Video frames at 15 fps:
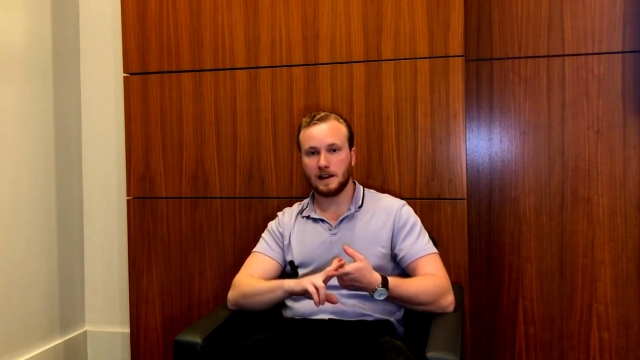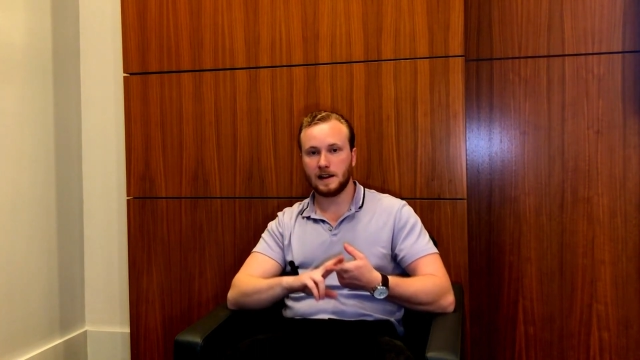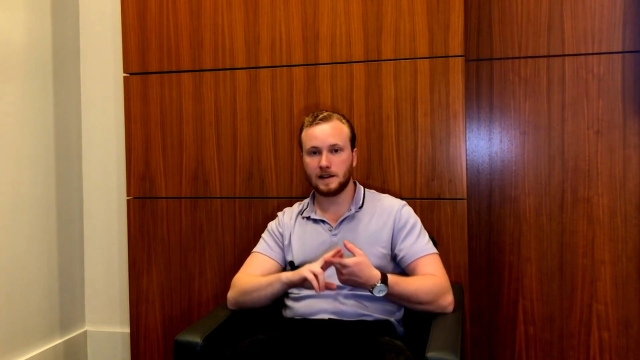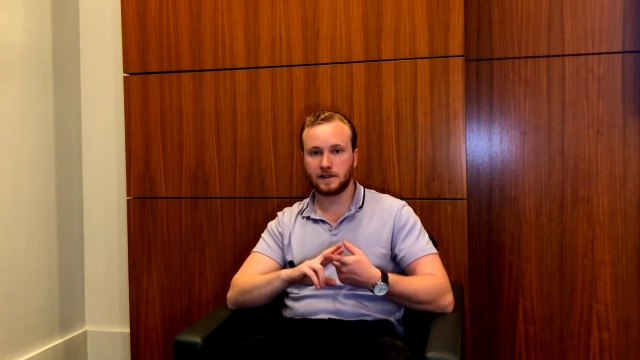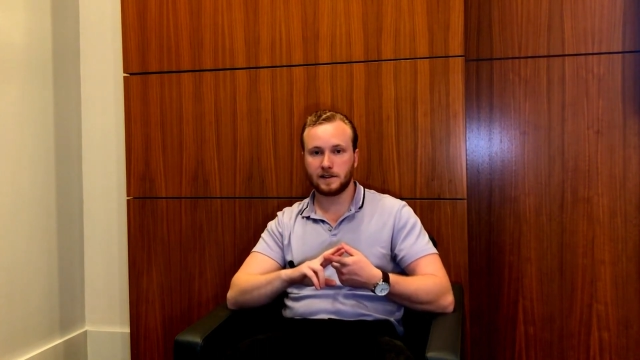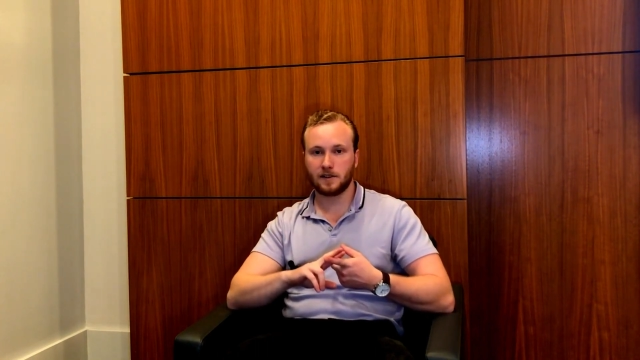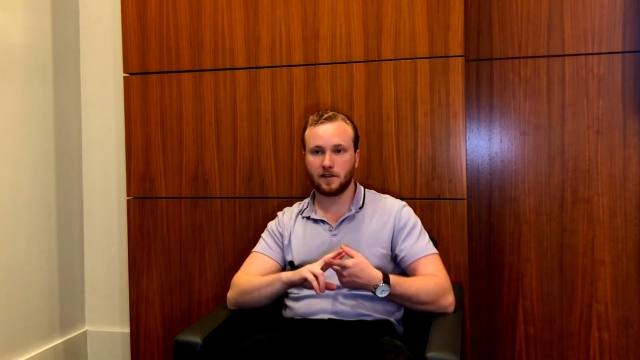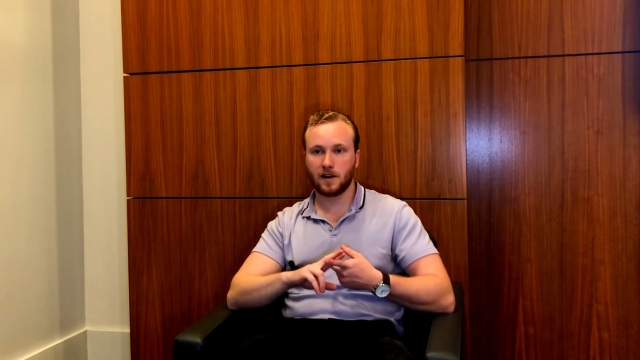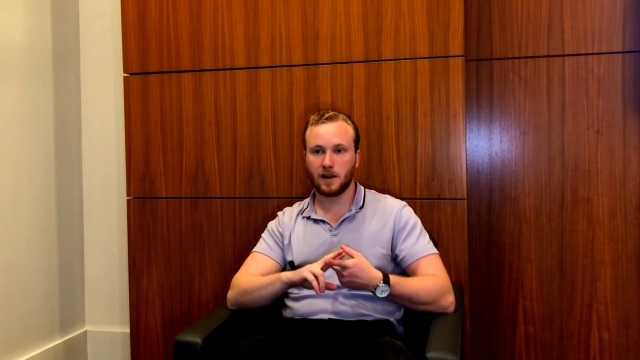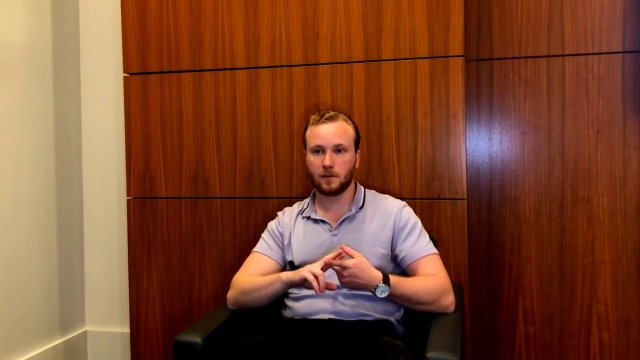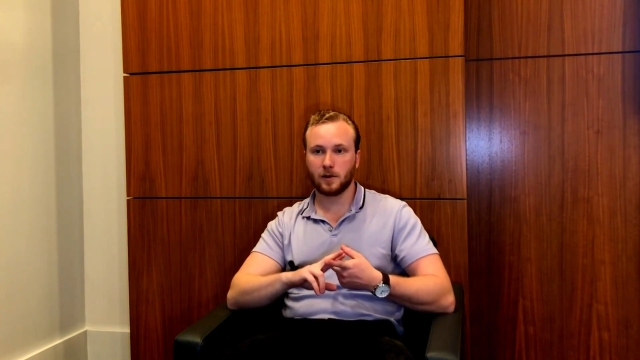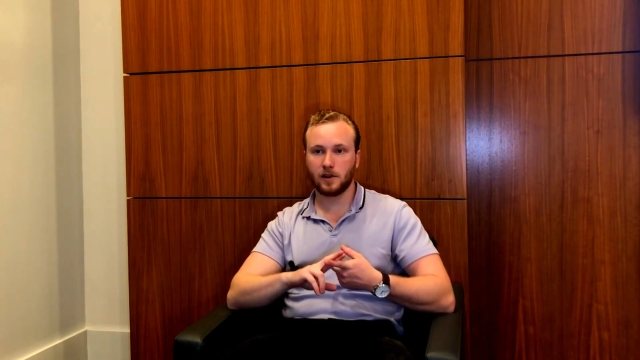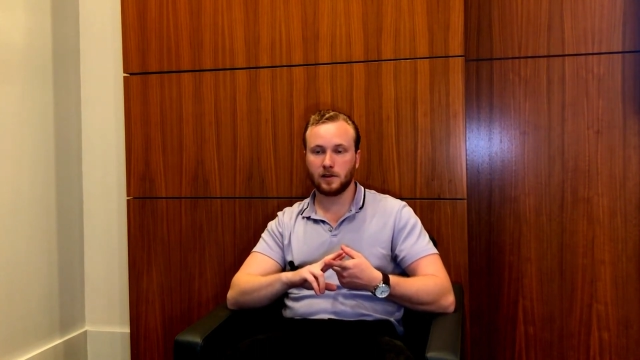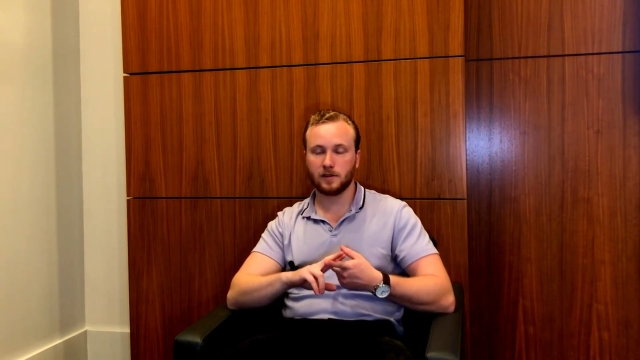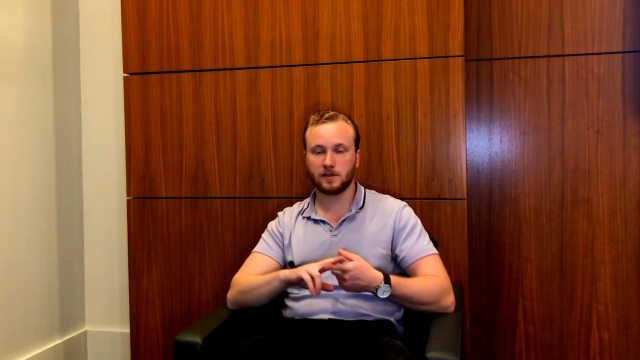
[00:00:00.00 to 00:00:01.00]
Instagram
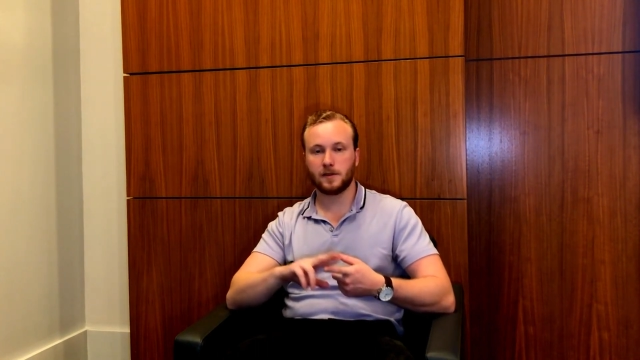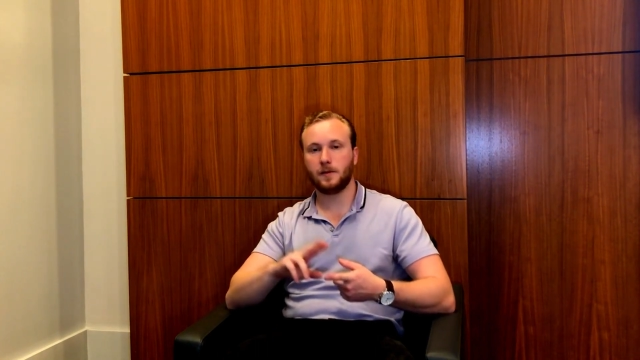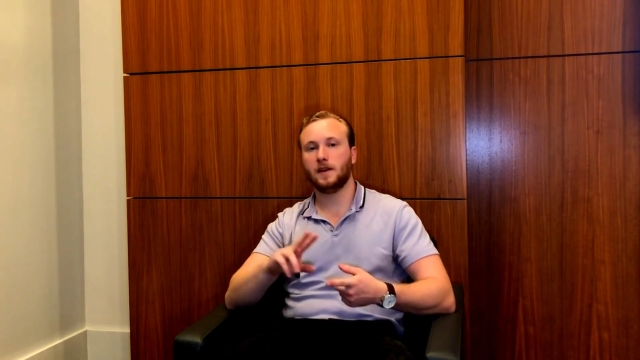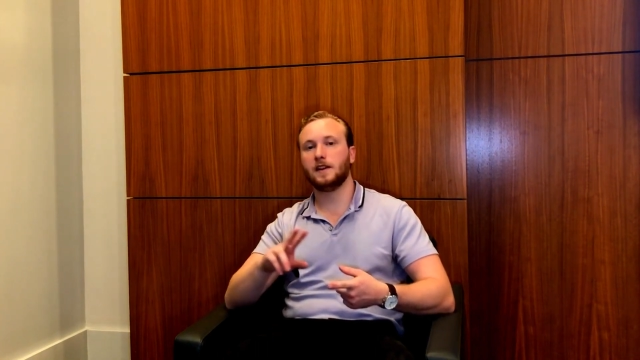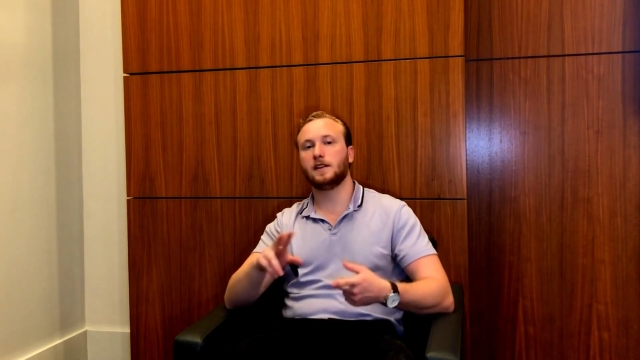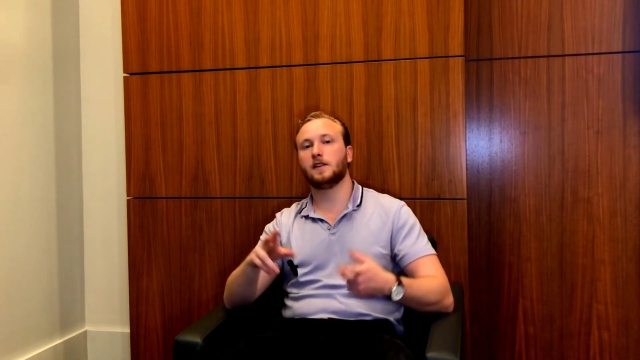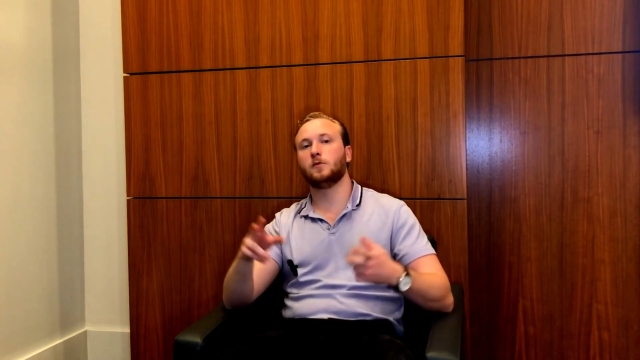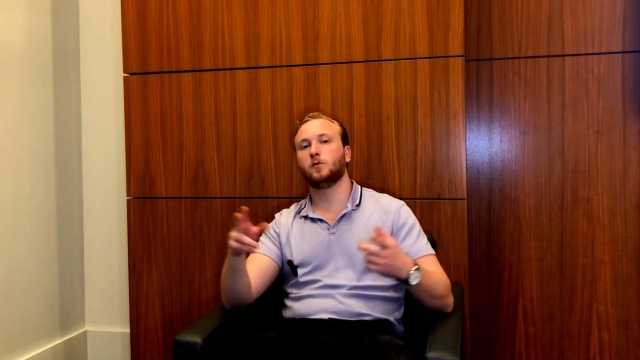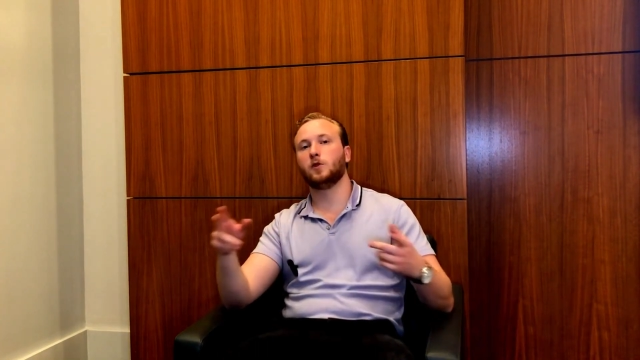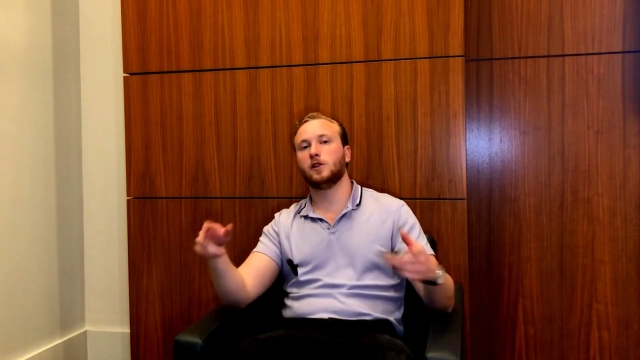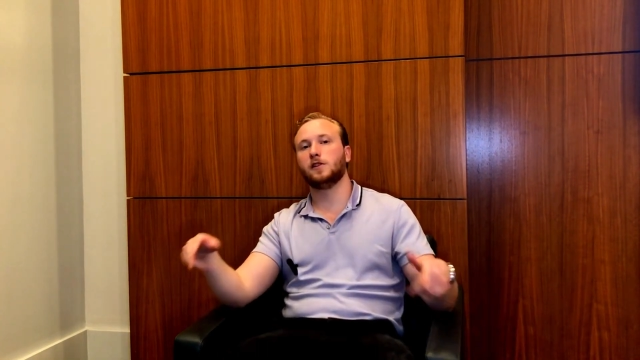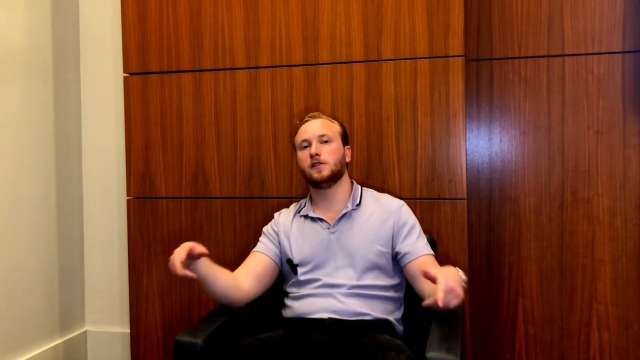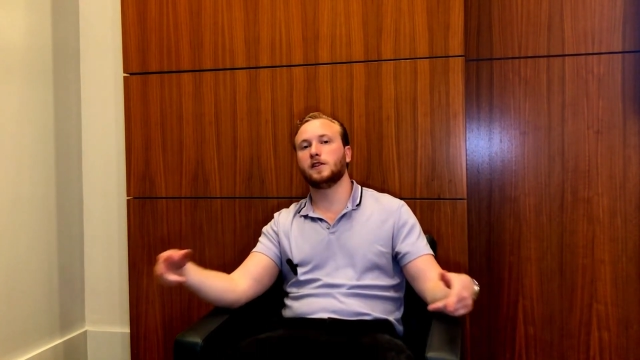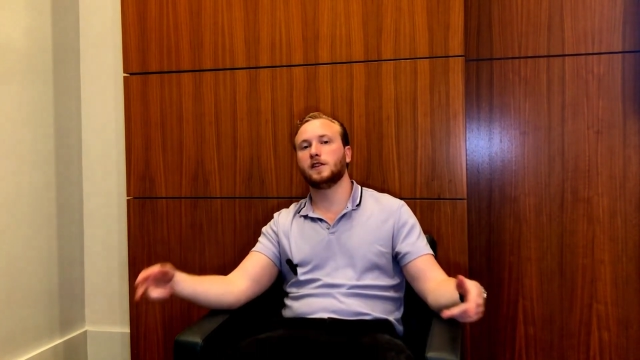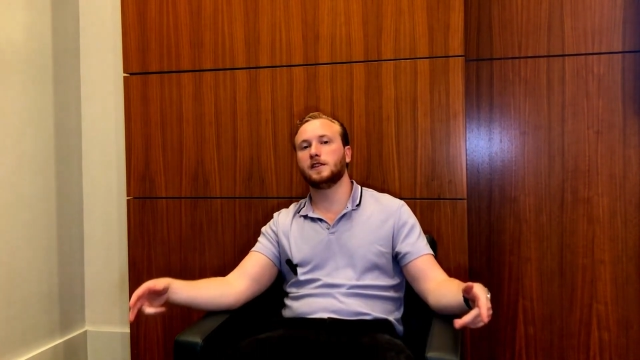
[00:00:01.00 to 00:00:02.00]
Reels, depending on where
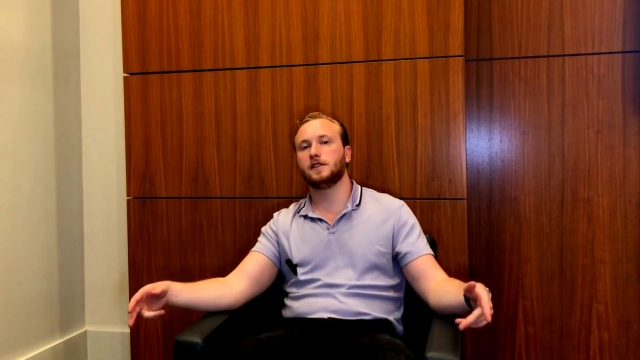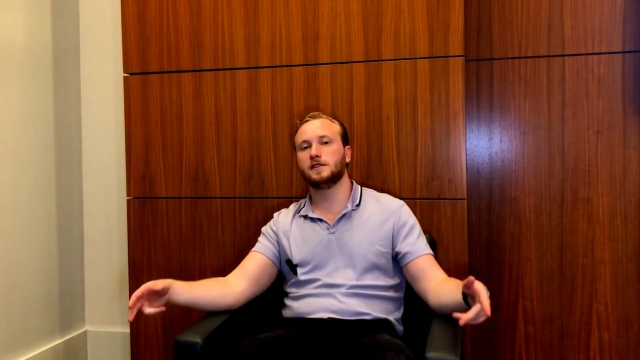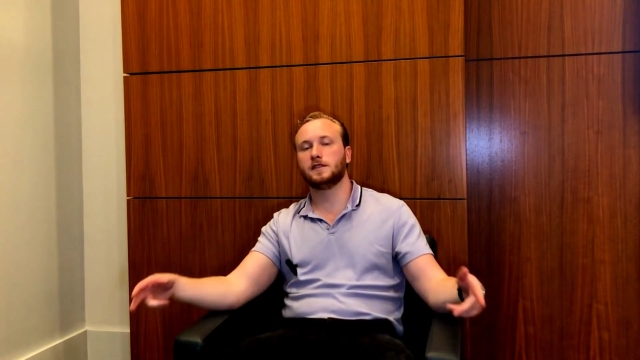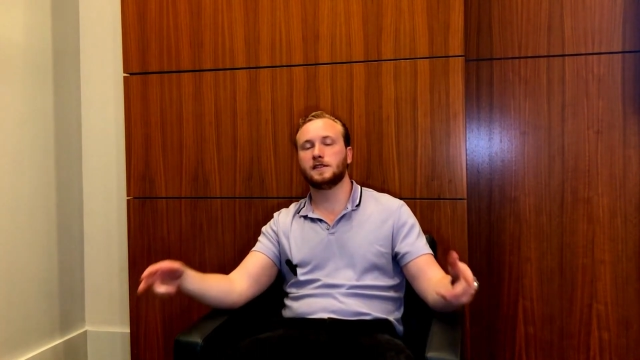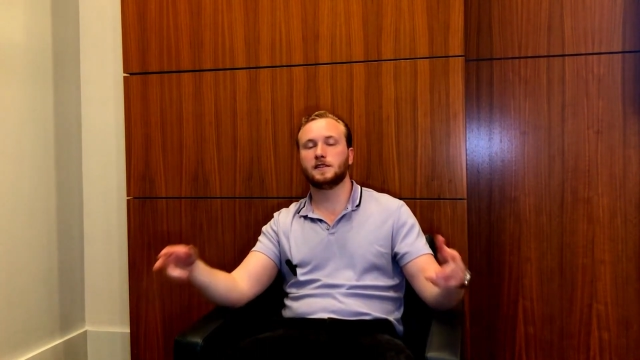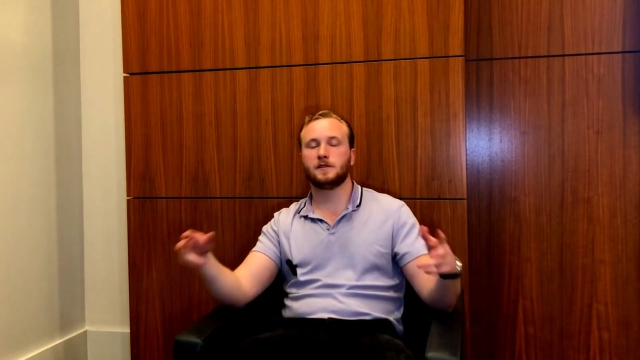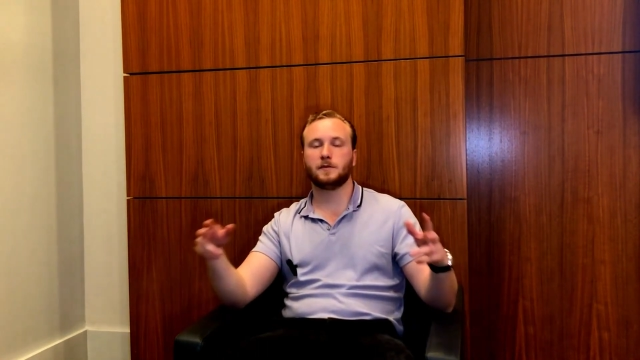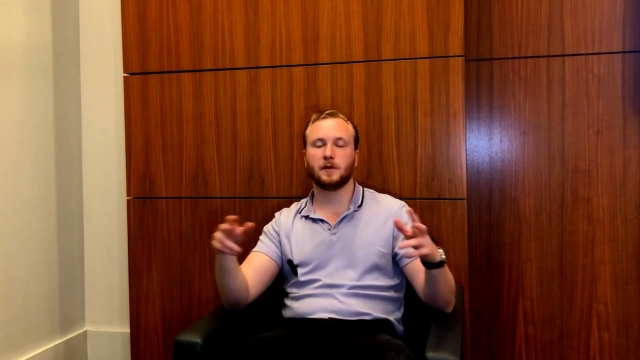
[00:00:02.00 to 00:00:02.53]
your audience is,